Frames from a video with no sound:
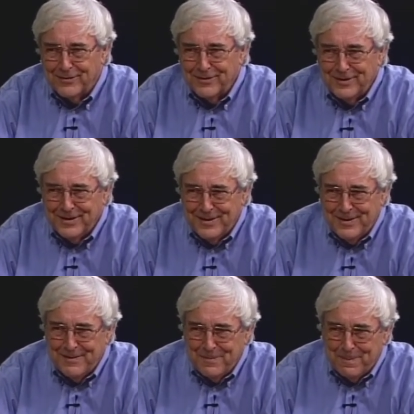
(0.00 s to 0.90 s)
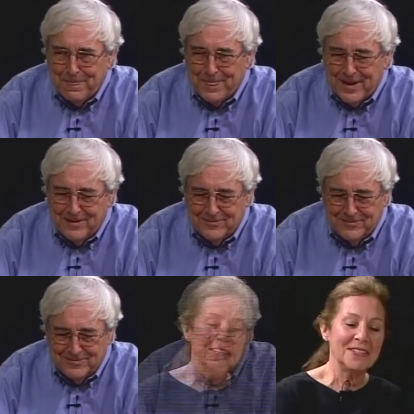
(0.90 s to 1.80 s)
honored the Edison
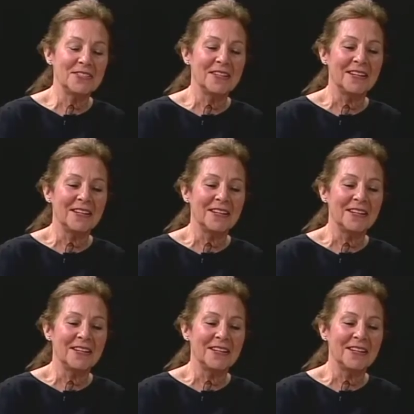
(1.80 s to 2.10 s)
Cottage